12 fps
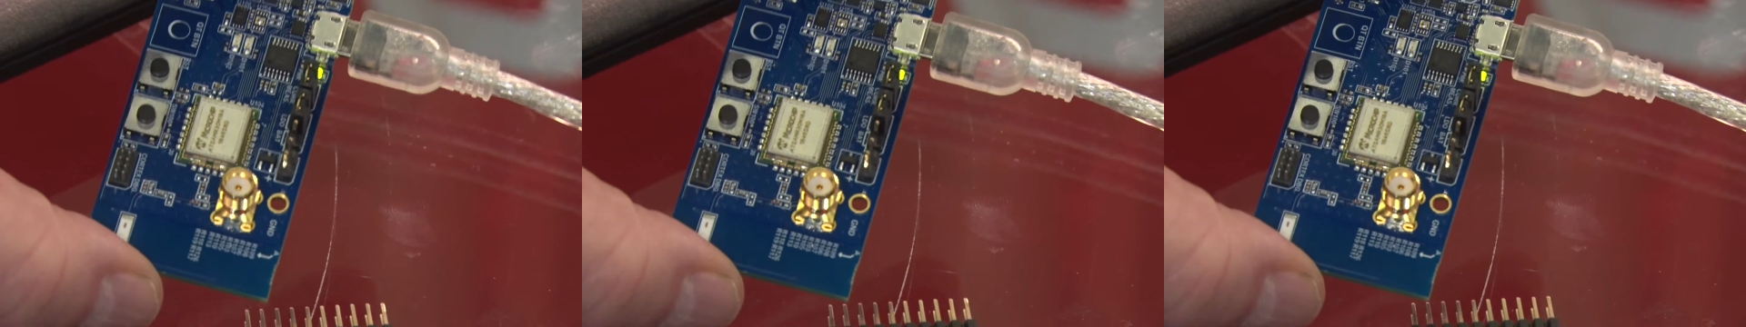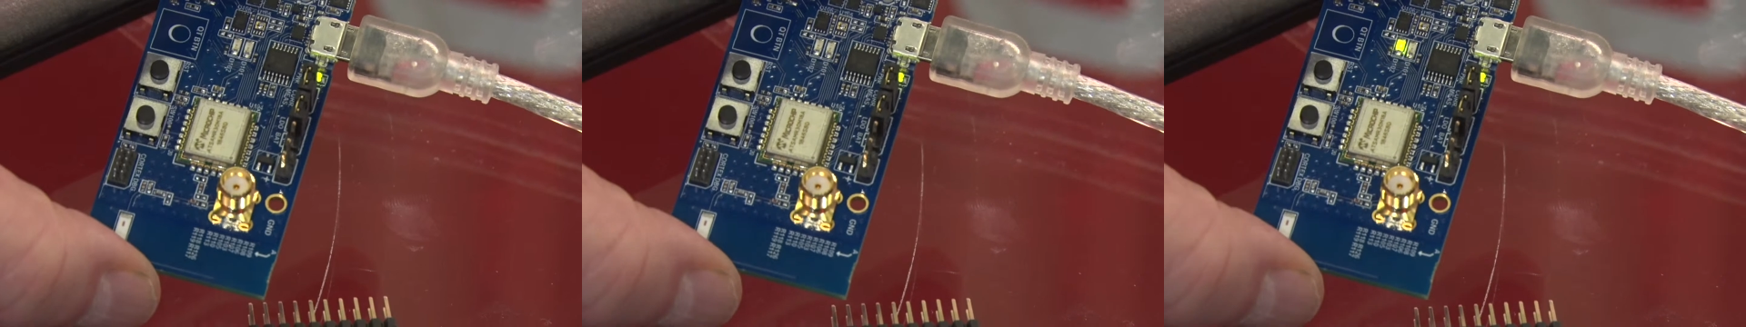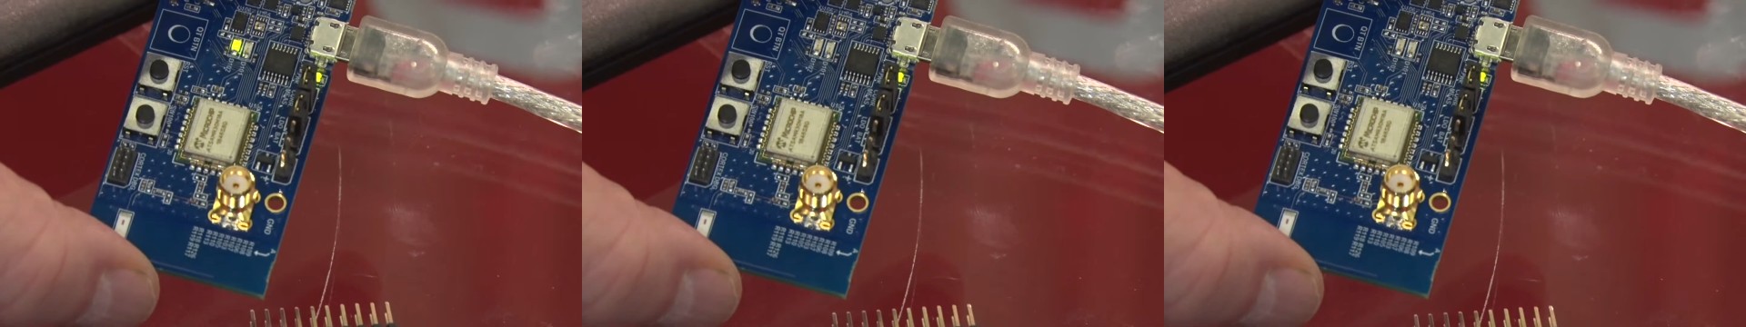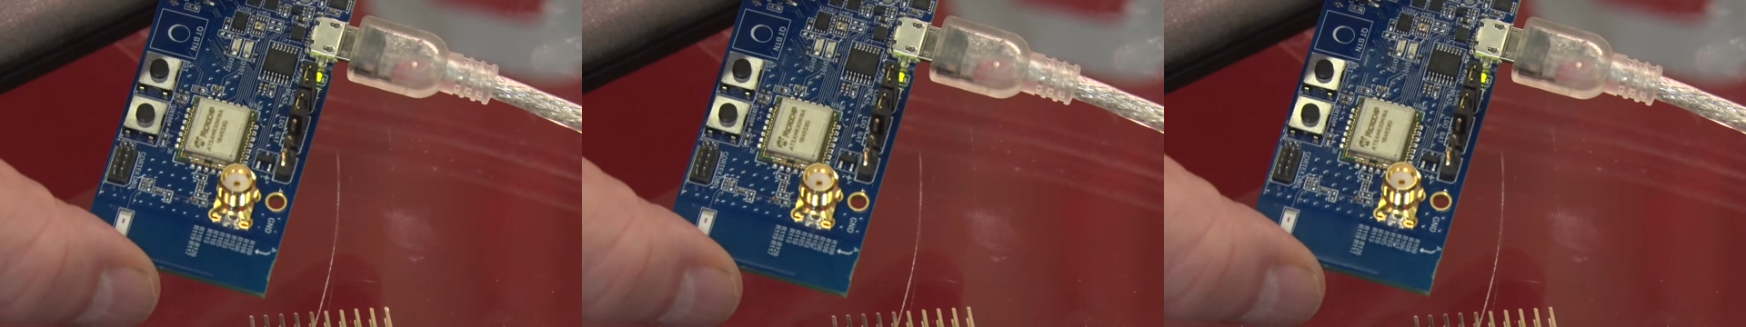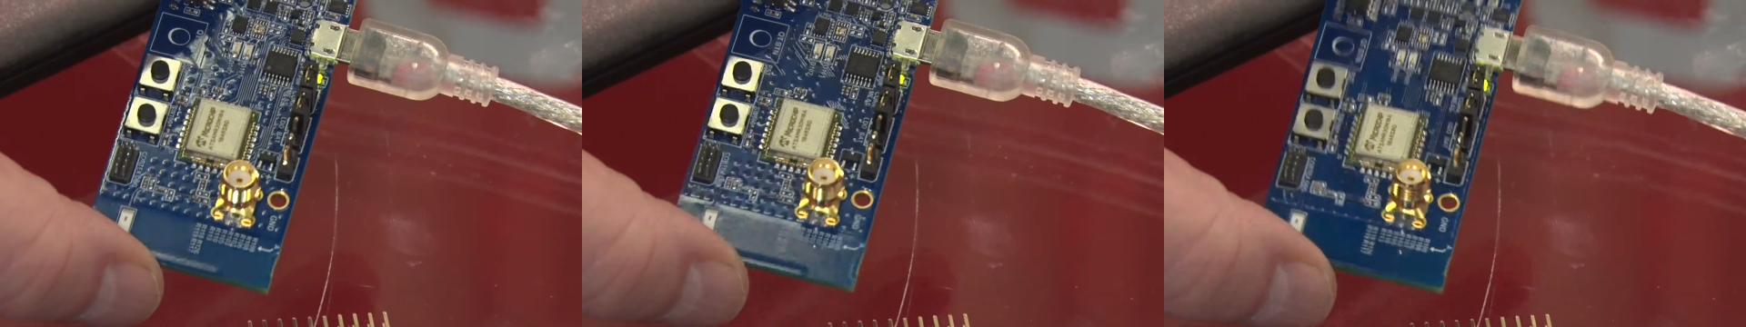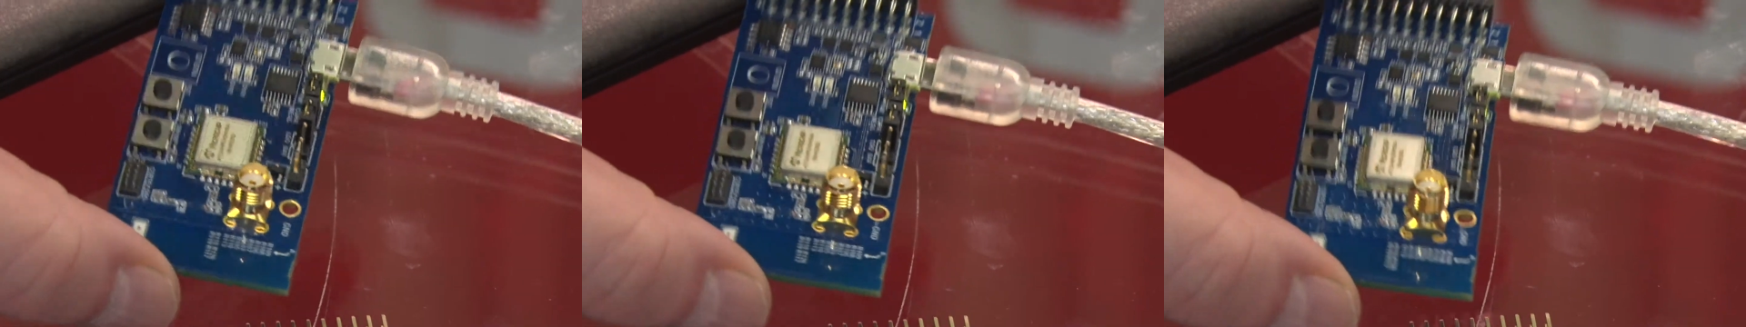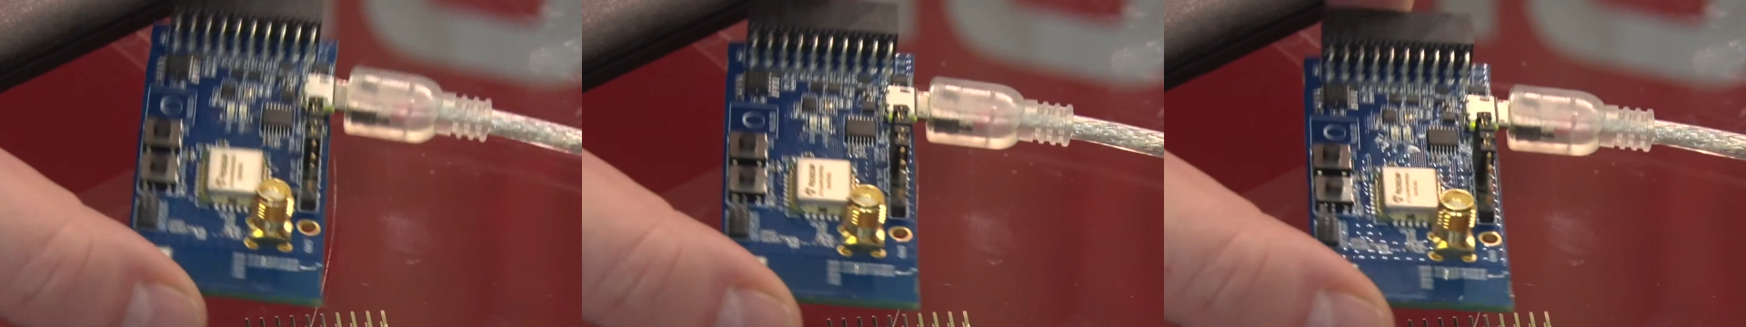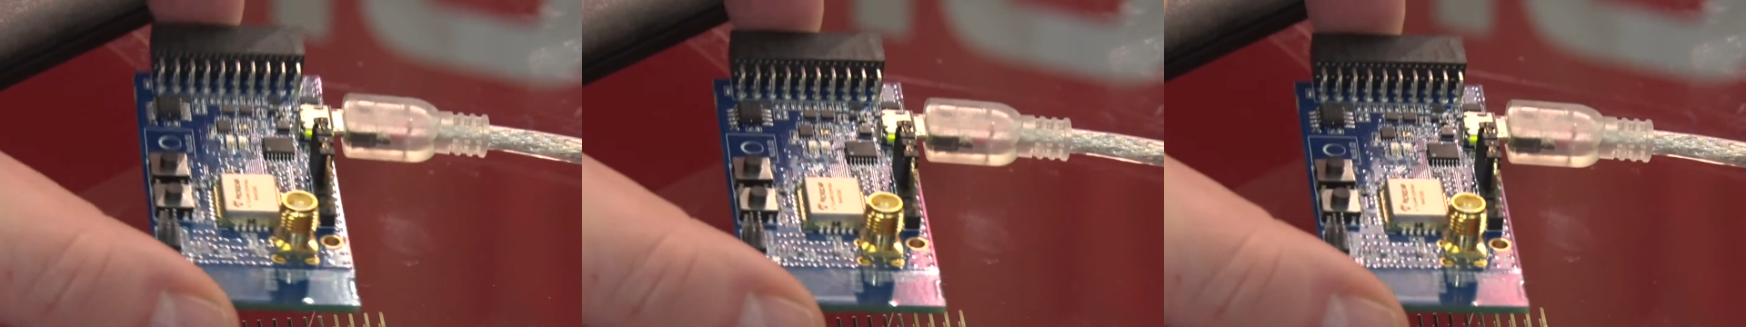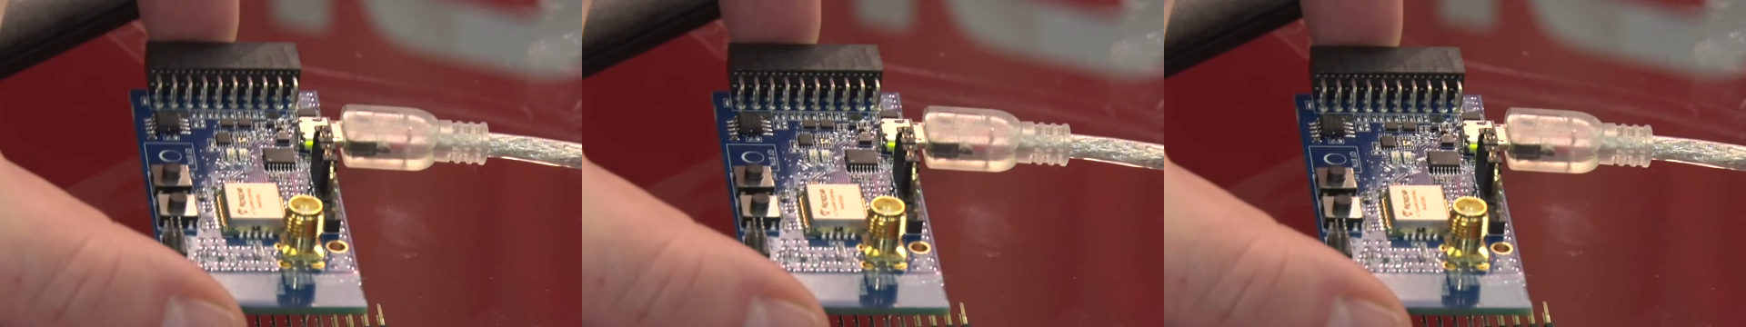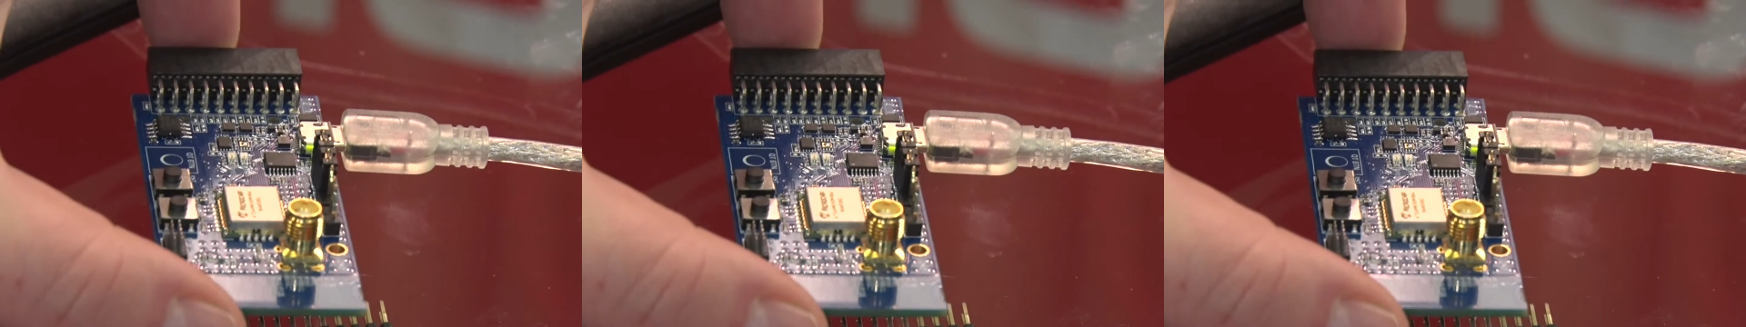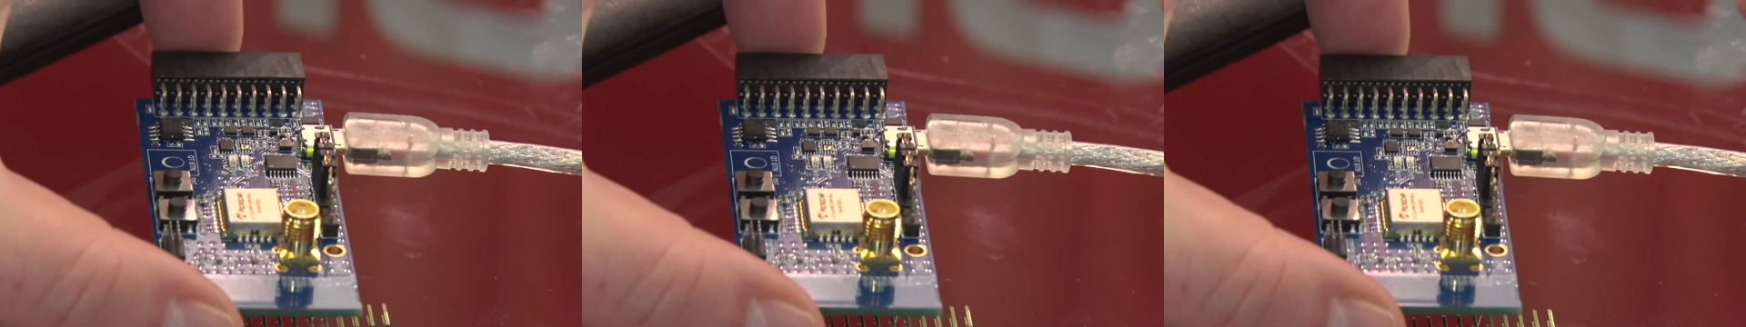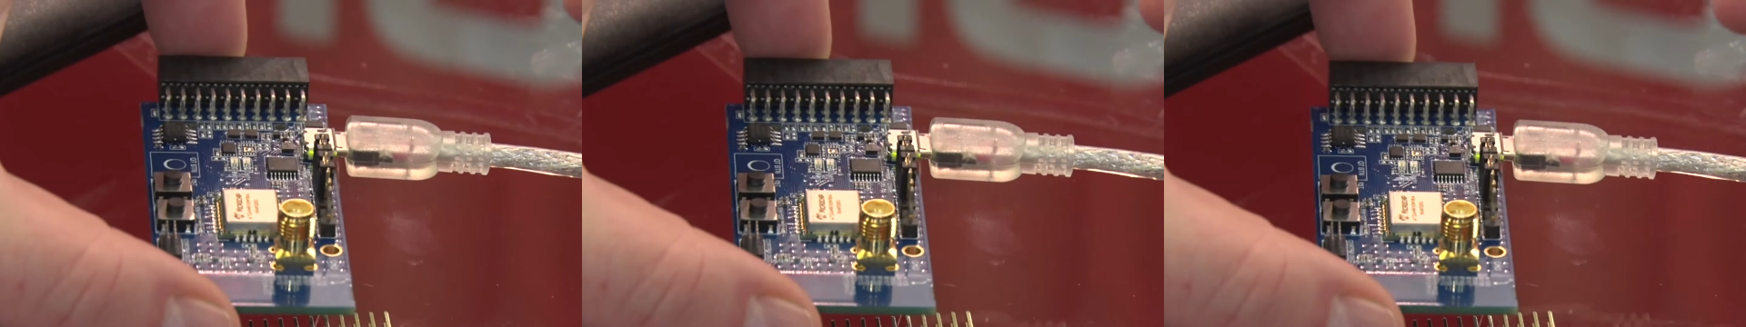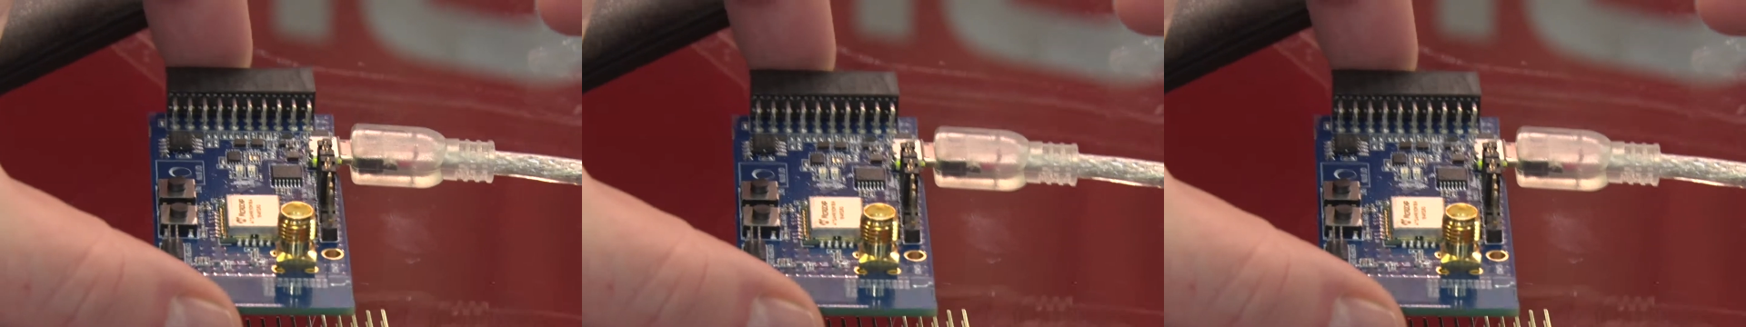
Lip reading: [unreadable: no face in view]